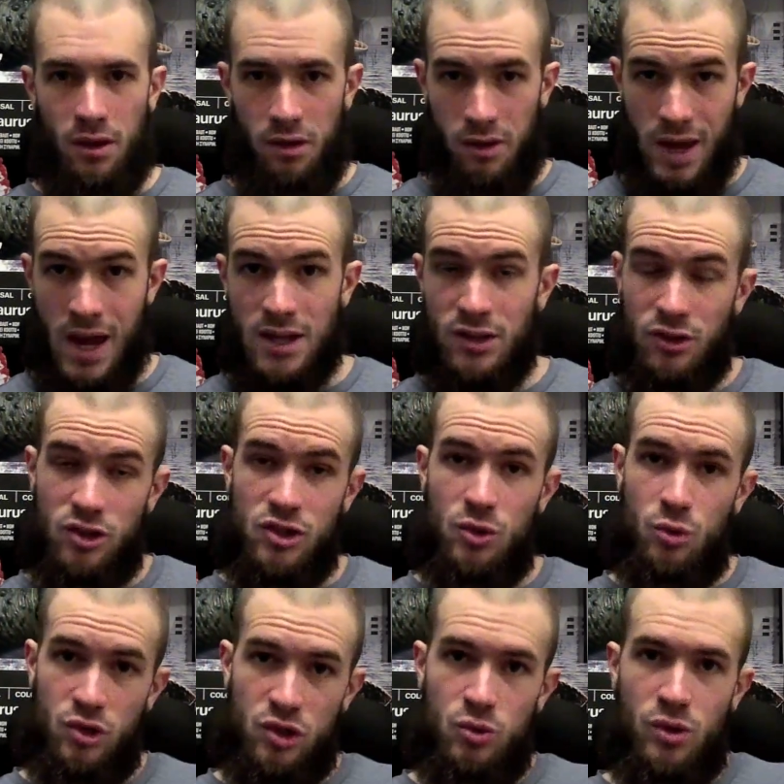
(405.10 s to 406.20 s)
Acting
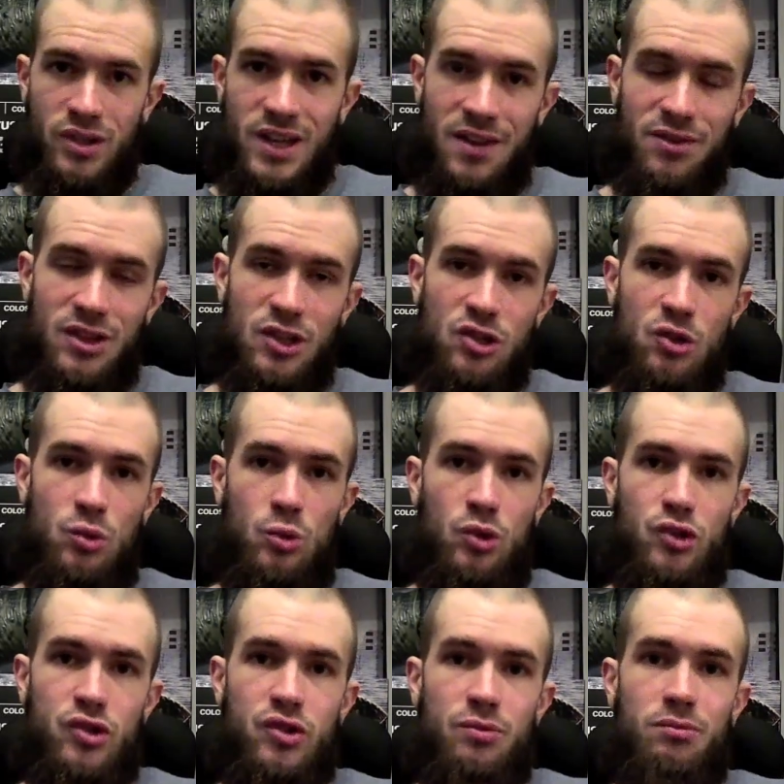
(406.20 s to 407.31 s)
students who attend these
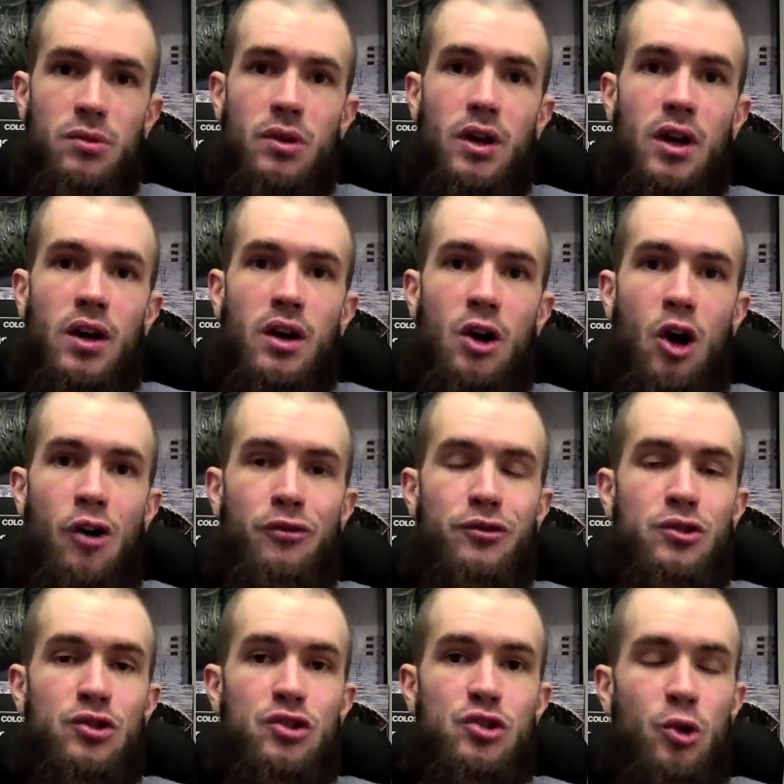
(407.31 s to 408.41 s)
schools often
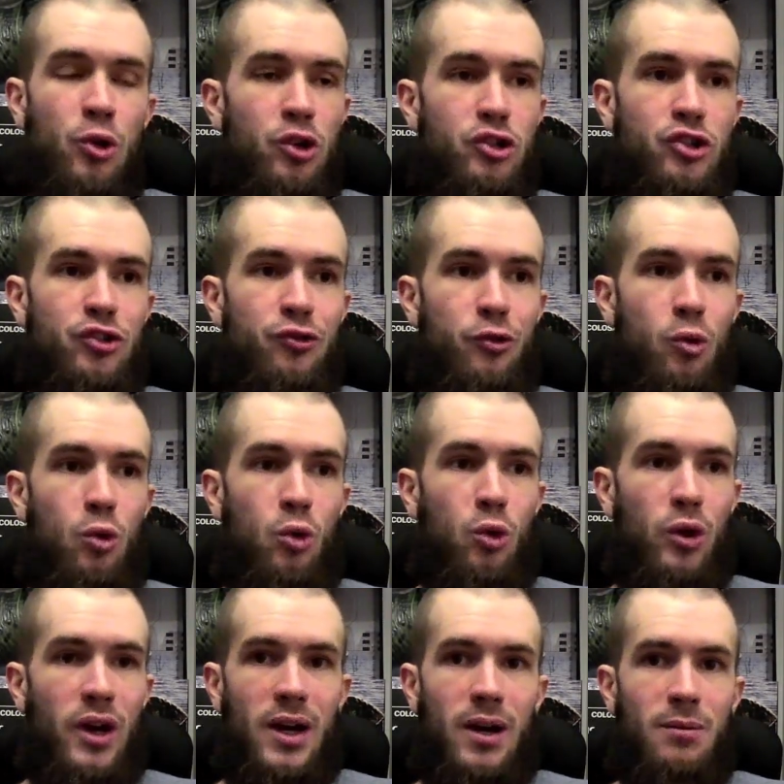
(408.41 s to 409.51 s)
search for
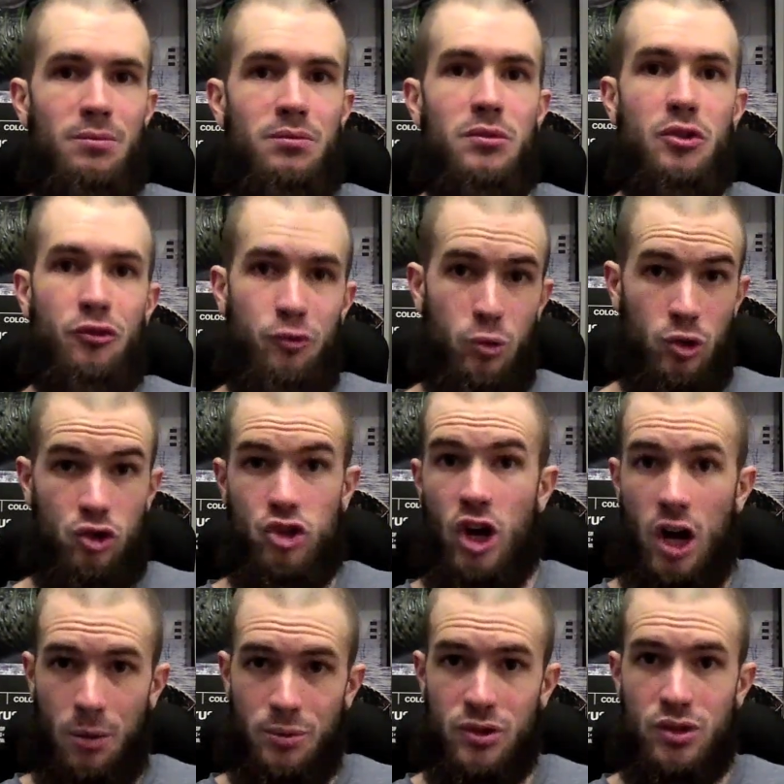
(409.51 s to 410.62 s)

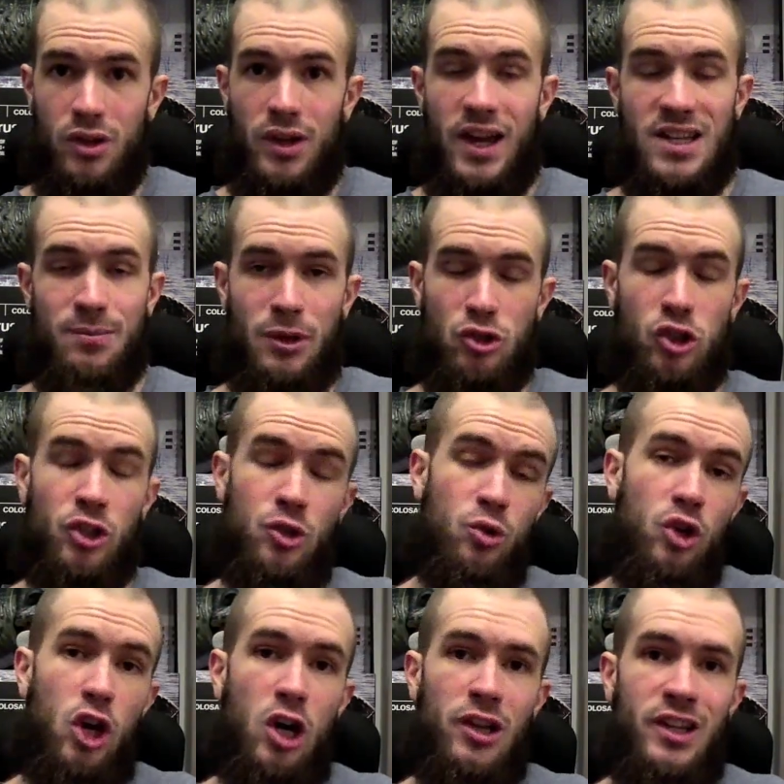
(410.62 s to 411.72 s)
jobs, especially during
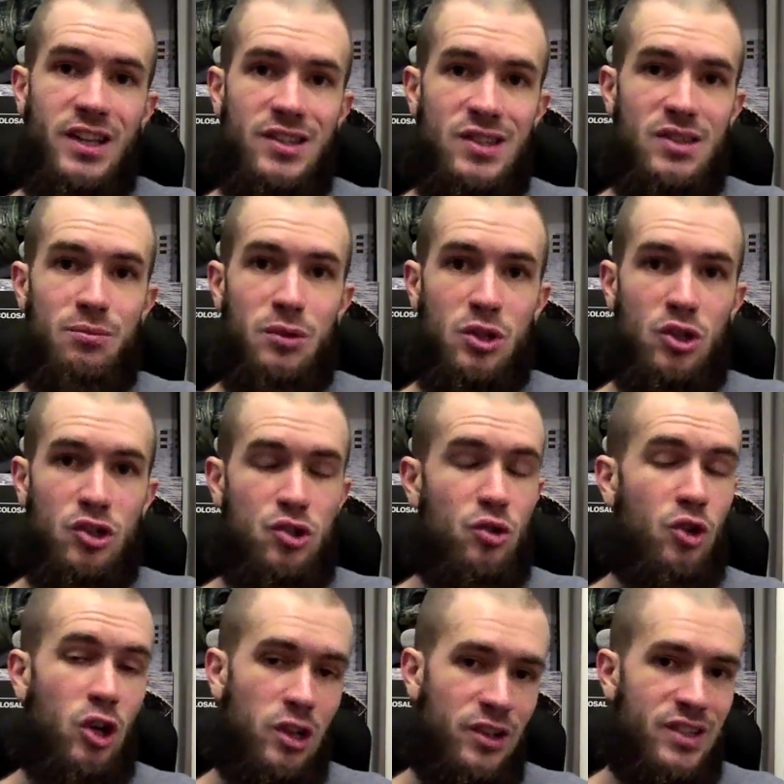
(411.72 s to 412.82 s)
holiday season, because during
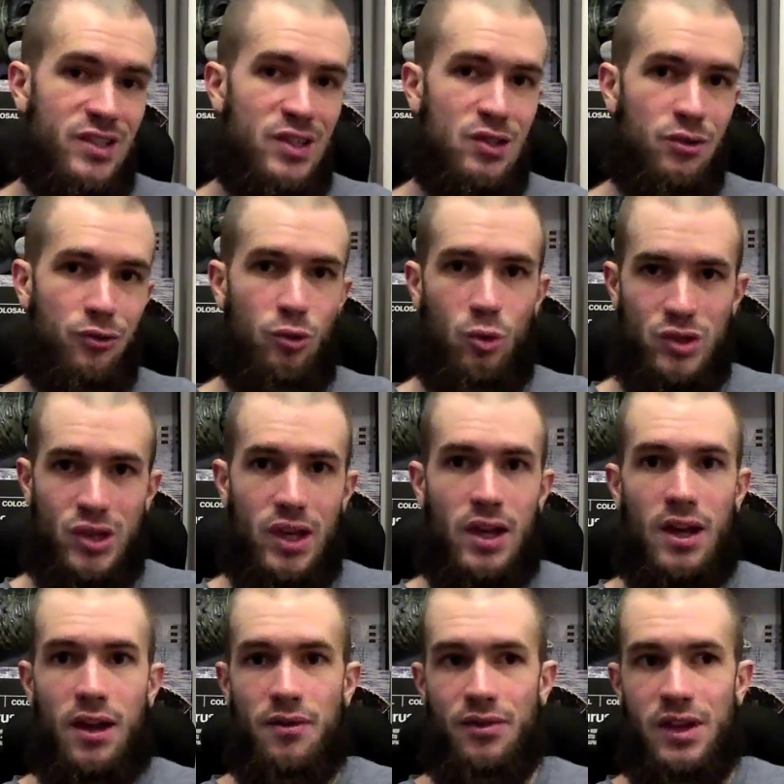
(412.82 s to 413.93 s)
holiday season, of course,
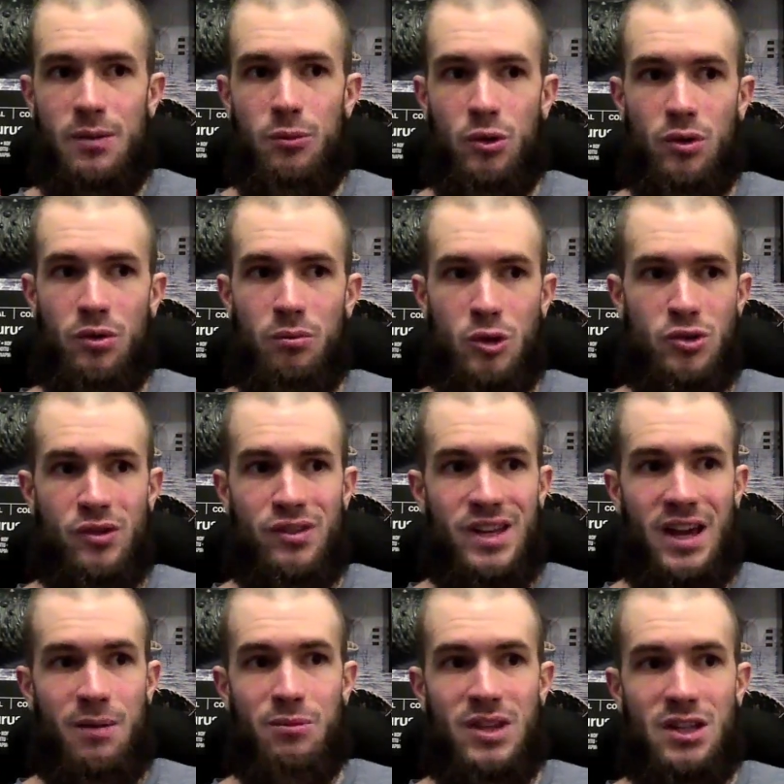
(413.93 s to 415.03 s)
most of the
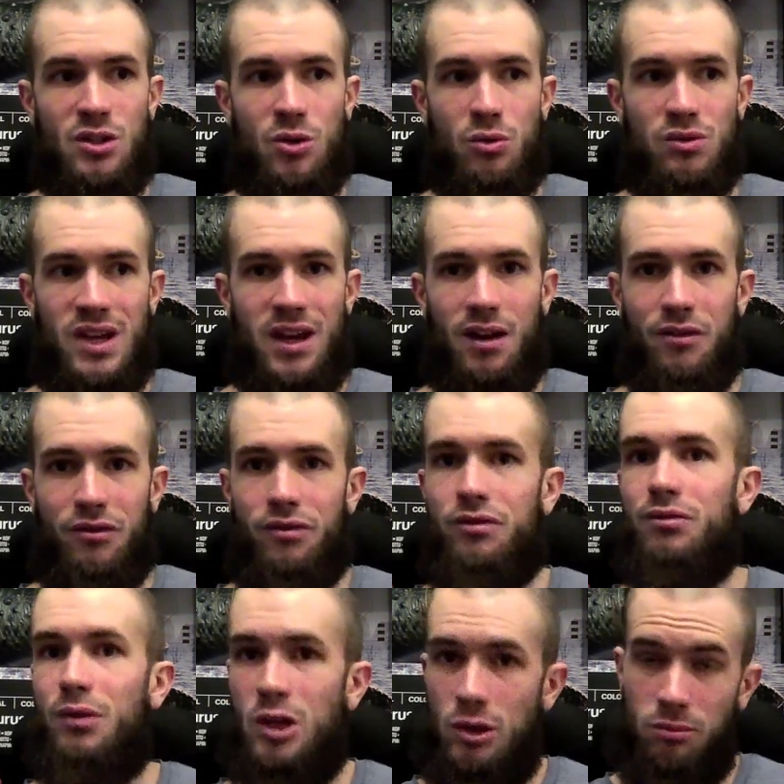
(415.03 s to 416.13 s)
time they don't have
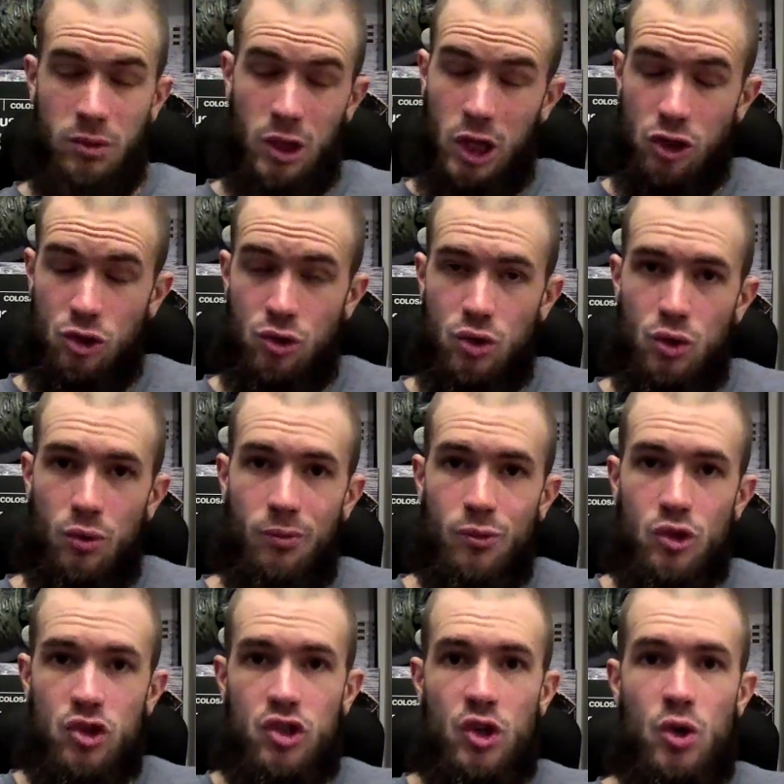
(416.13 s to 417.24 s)
a lot to do.
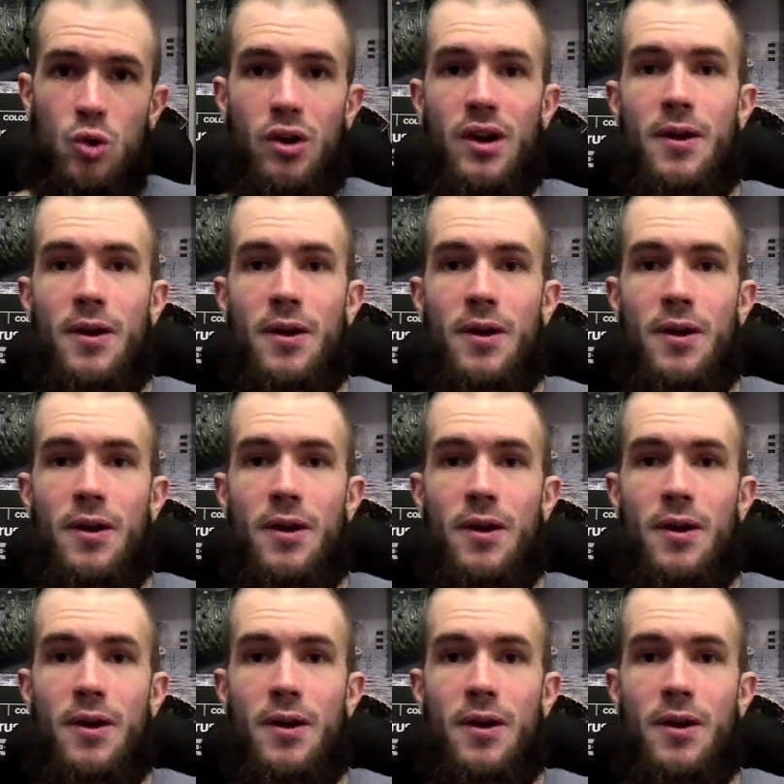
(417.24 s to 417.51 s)
So